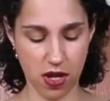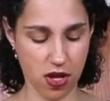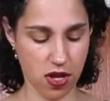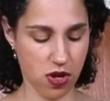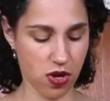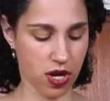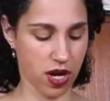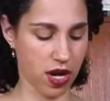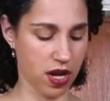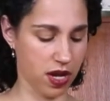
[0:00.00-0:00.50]

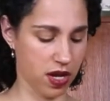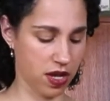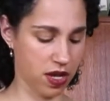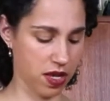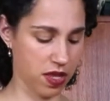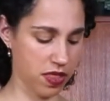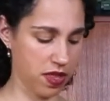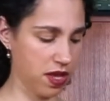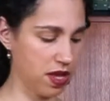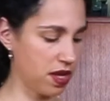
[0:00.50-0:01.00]
Okay,
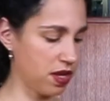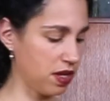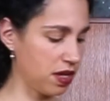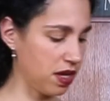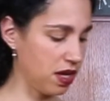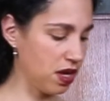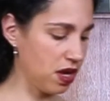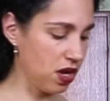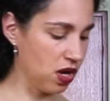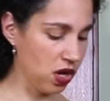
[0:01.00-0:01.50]
and then
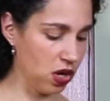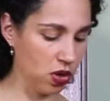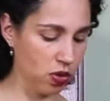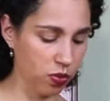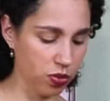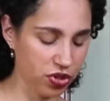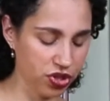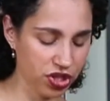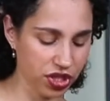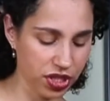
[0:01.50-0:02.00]

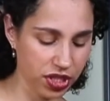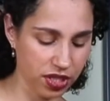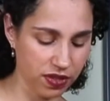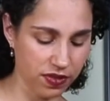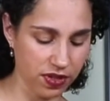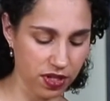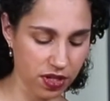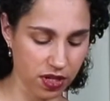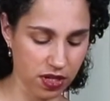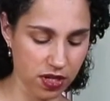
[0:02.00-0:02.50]
we're just gonna give
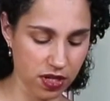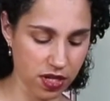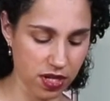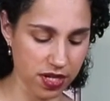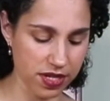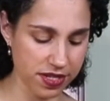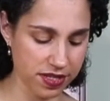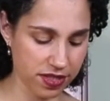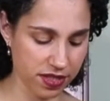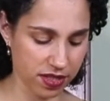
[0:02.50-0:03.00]
it a
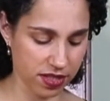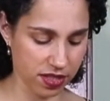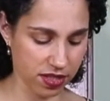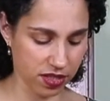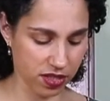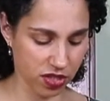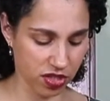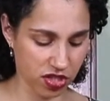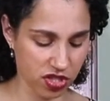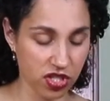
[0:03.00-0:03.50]
nice
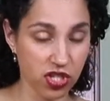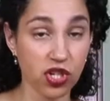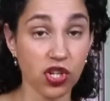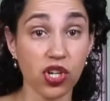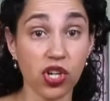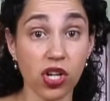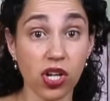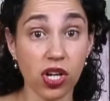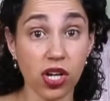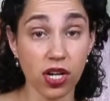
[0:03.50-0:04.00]

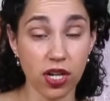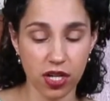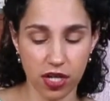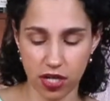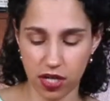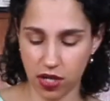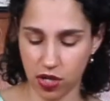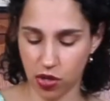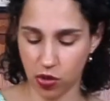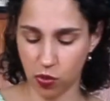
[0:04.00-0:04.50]
stir
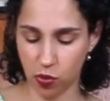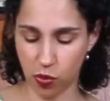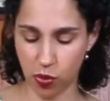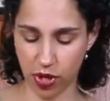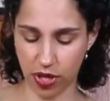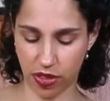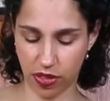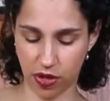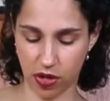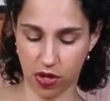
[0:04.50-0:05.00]

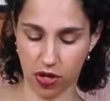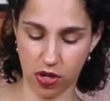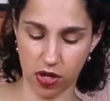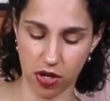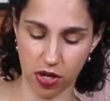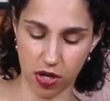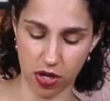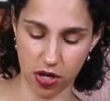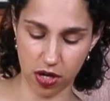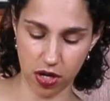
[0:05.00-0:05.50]
with
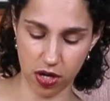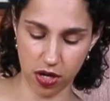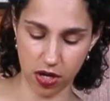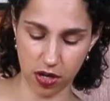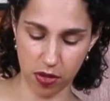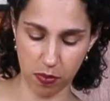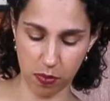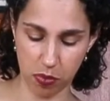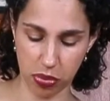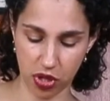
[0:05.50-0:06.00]
our
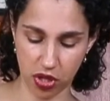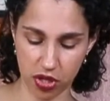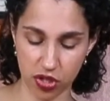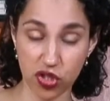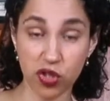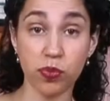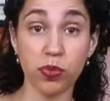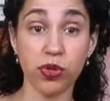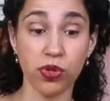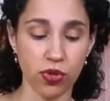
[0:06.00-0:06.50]
bar
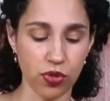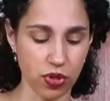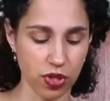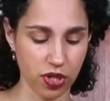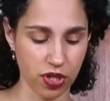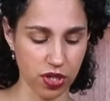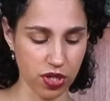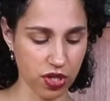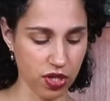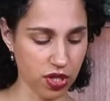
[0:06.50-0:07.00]
spoon
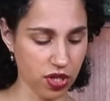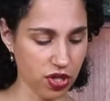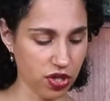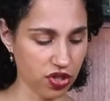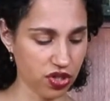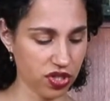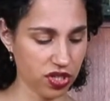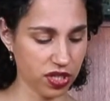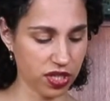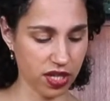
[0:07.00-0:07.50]

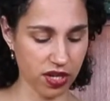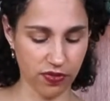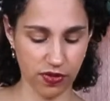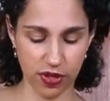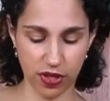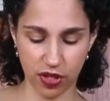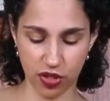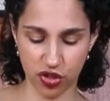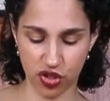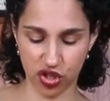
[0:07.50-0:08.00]
just to get
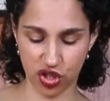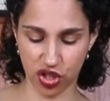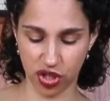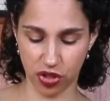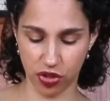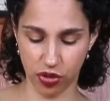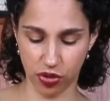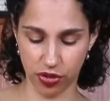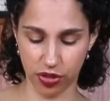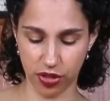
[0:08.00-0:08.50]
everything
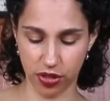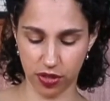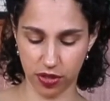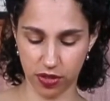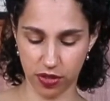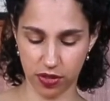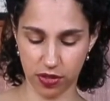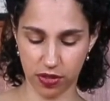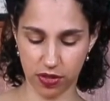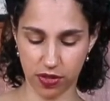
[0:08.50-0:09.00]
chilled.
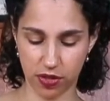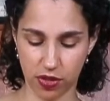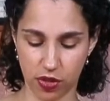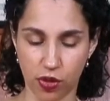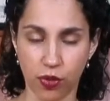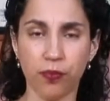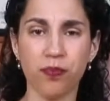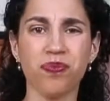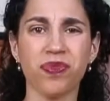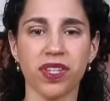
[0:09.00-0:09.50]

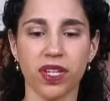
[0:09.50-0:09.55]
So